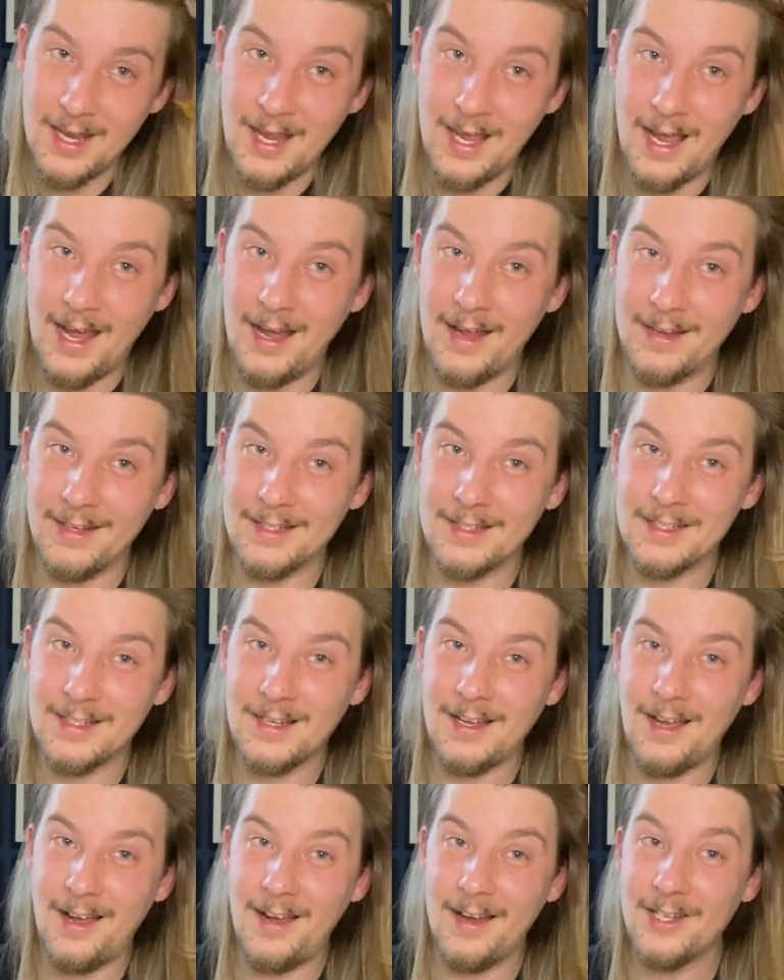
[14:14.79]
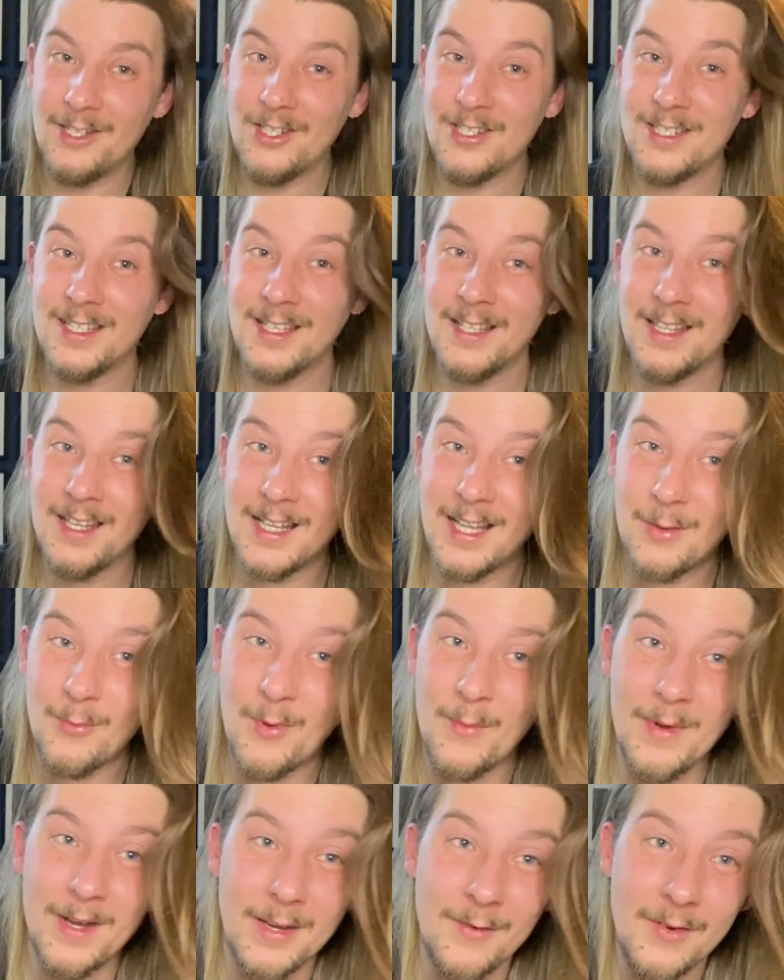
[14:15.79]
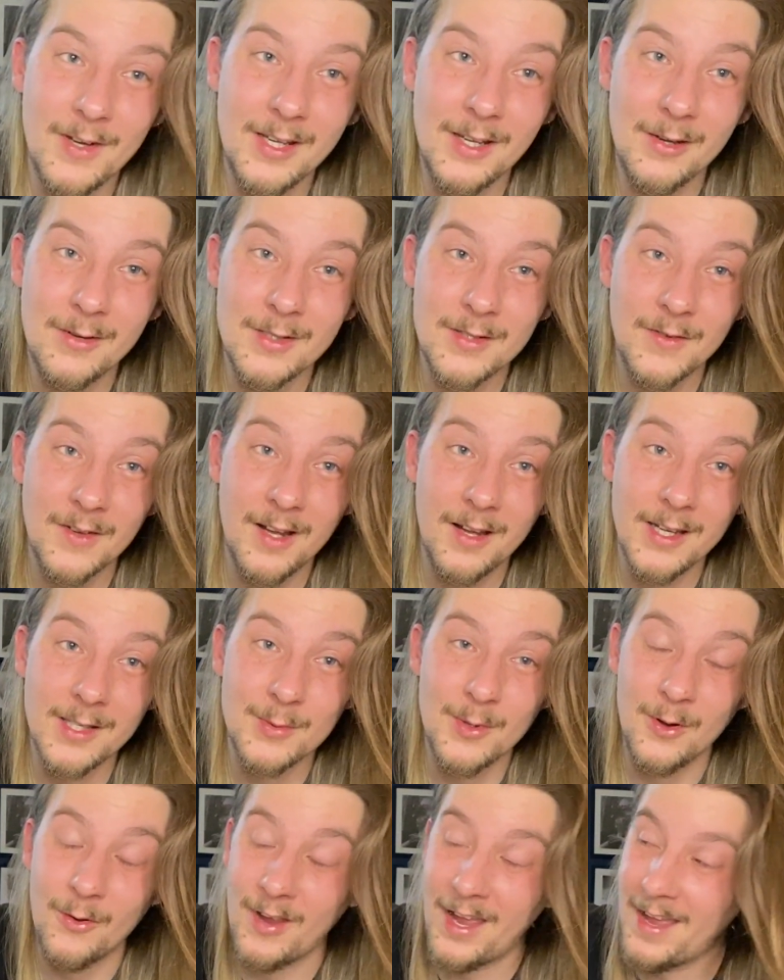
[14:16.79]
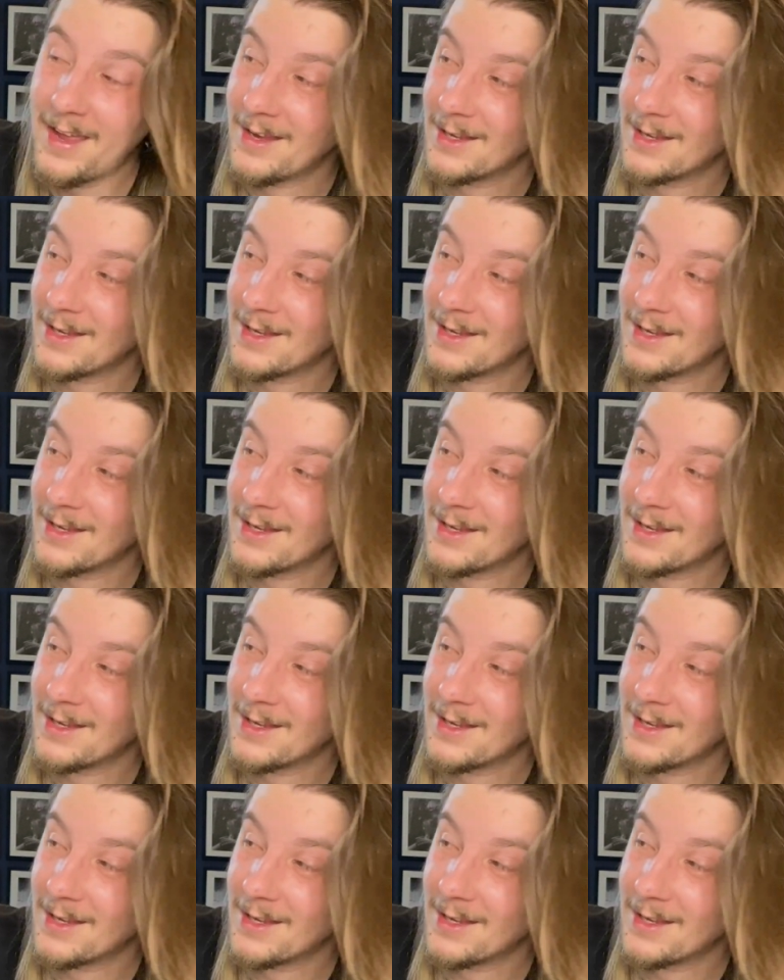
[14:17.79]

and I just didn't think there were many videos for guys with long hair.